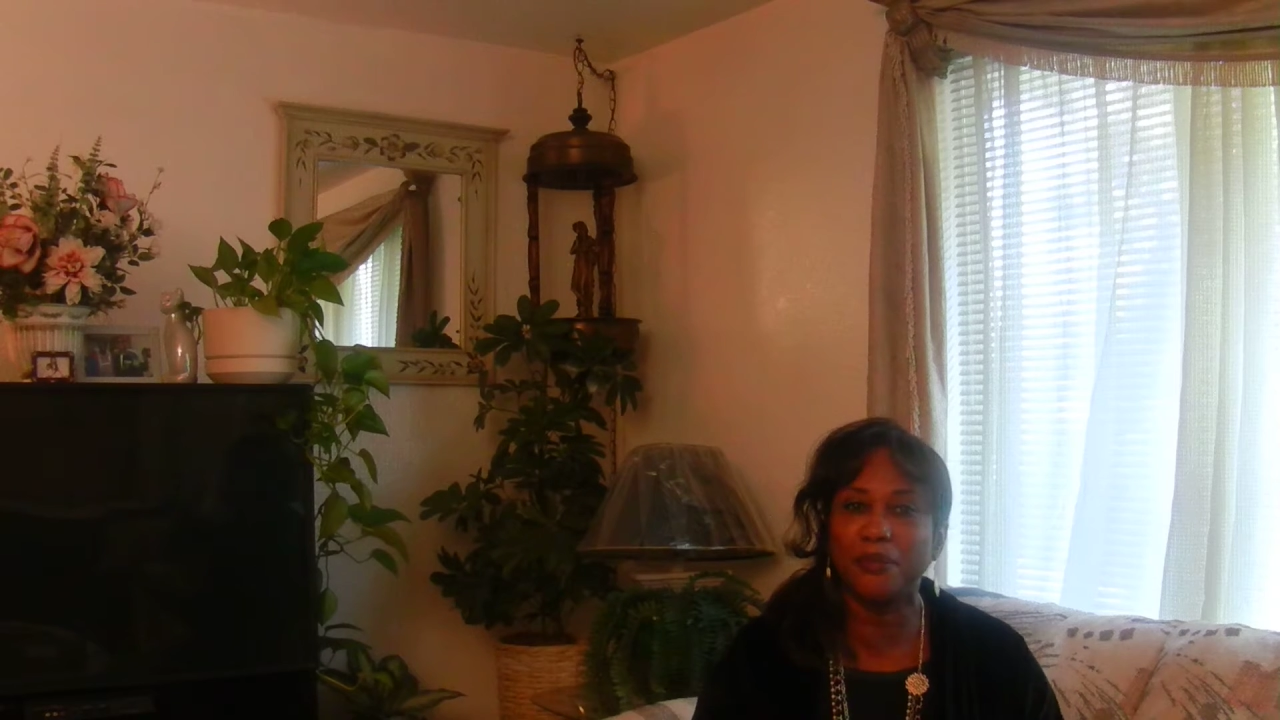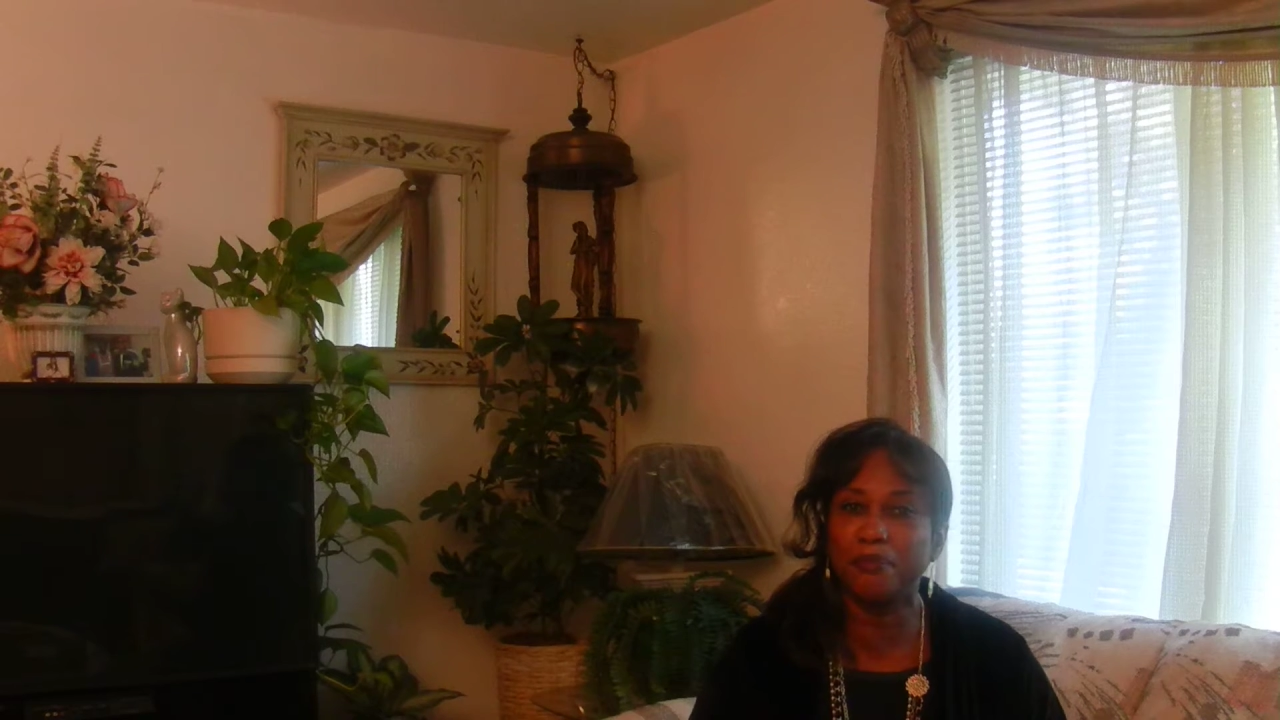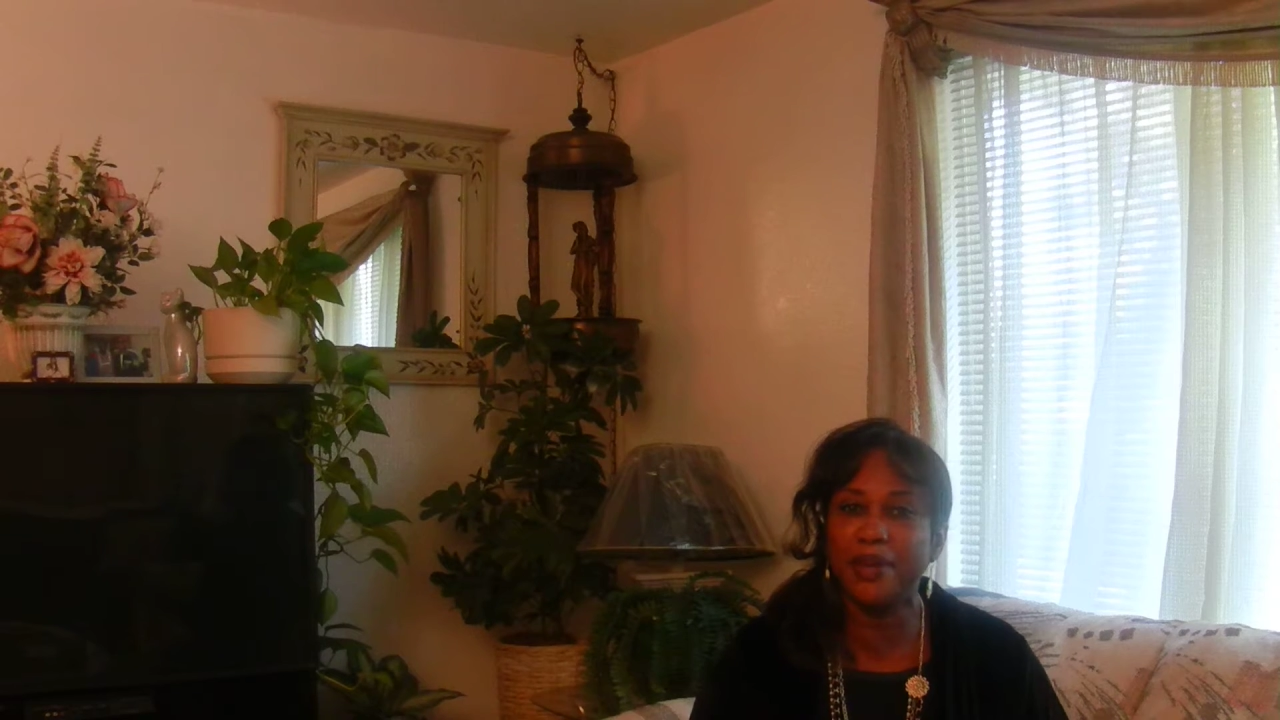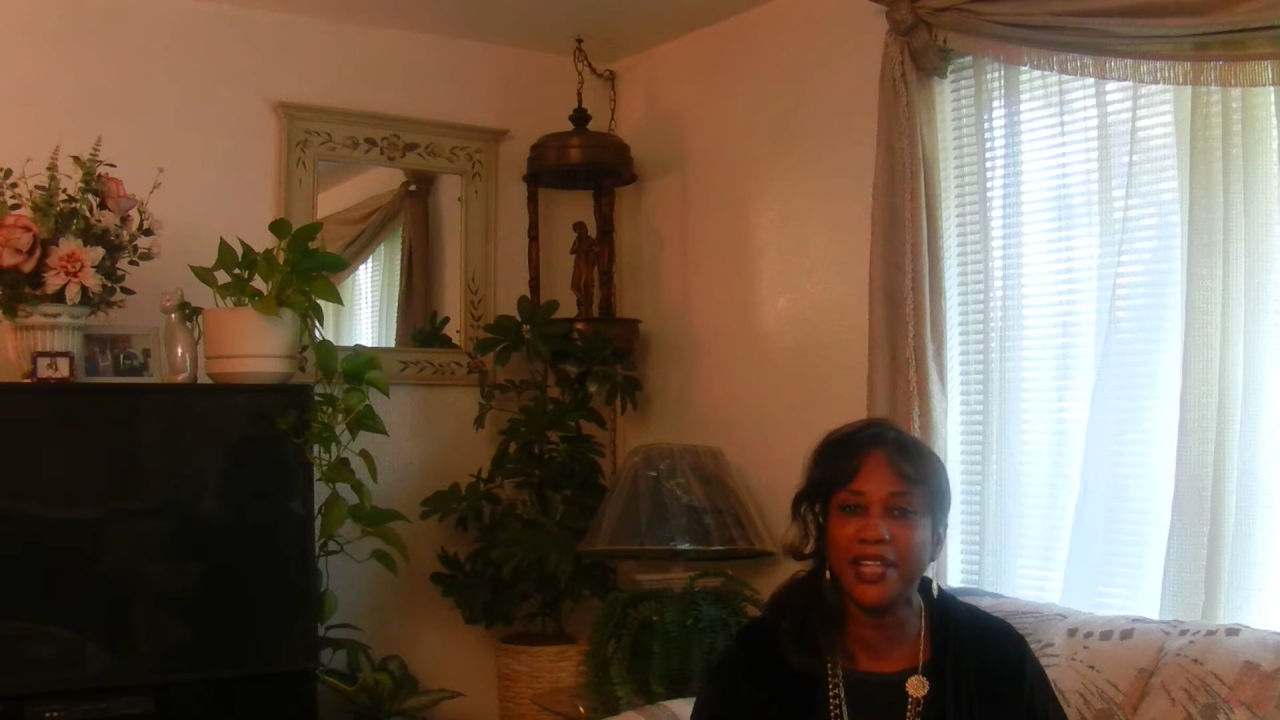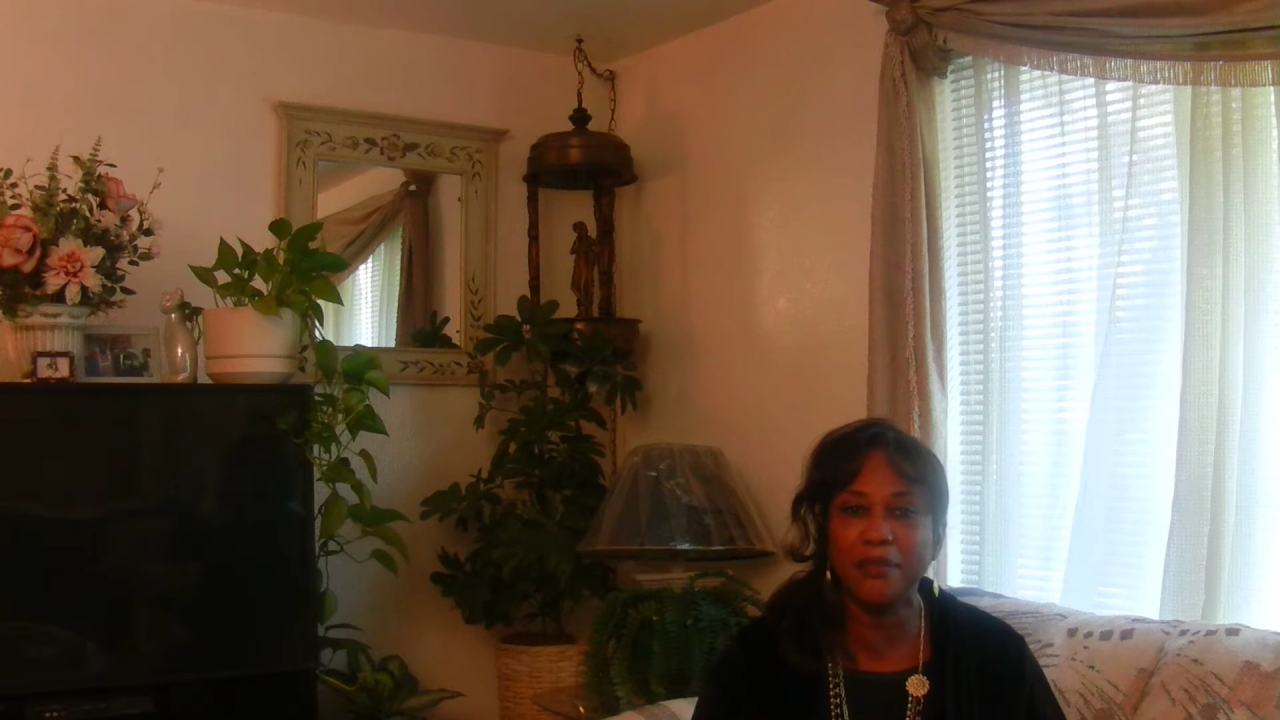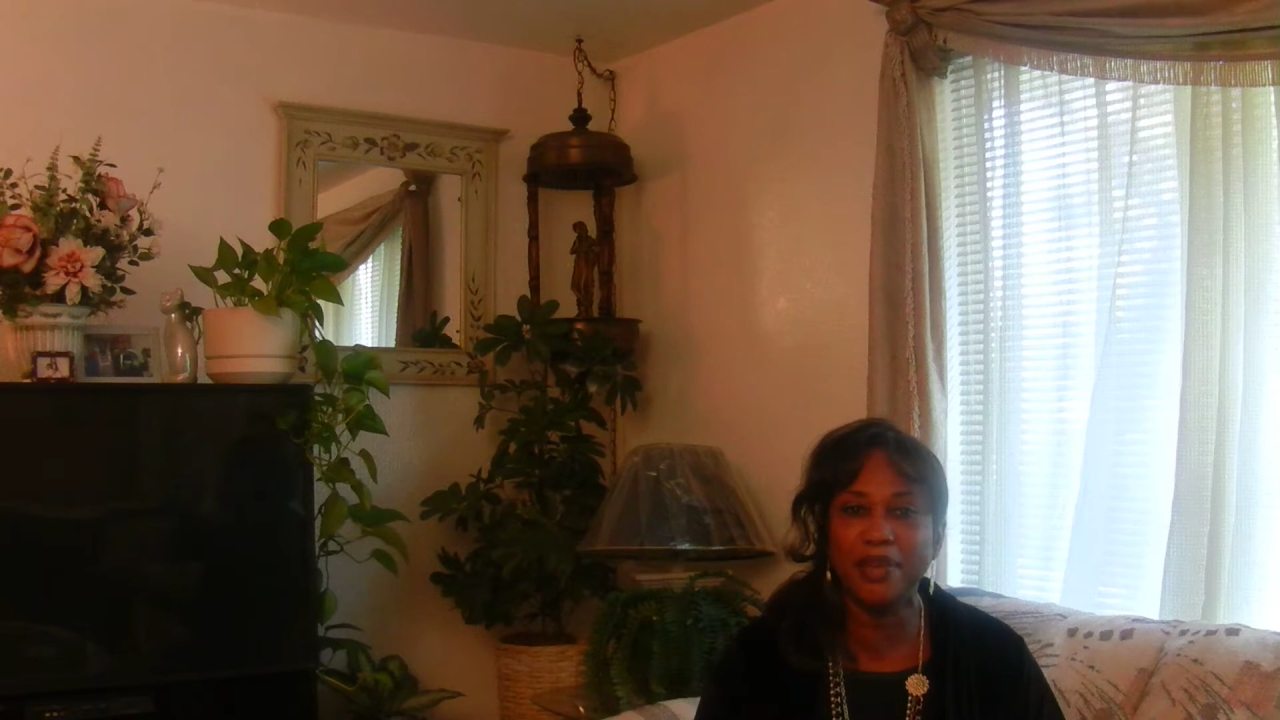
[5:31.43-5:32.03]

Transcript: the many,